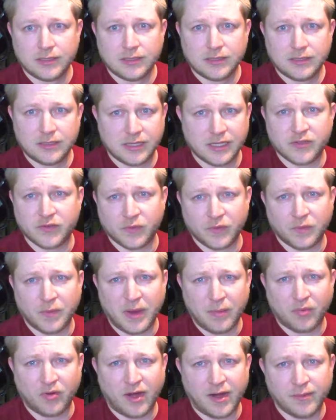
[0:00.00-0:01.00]
this was my
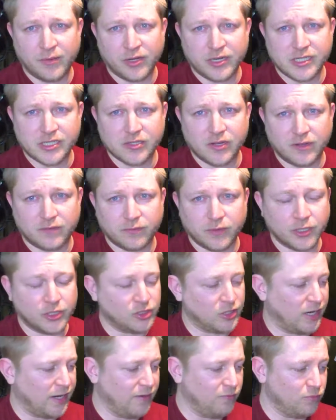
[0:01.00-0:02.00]
primary software
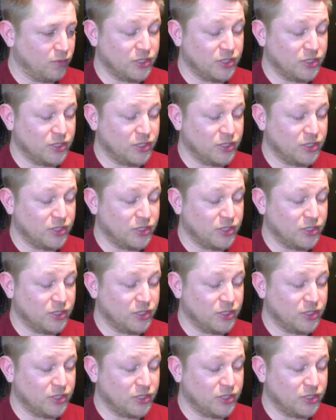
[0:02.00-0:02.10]
drive,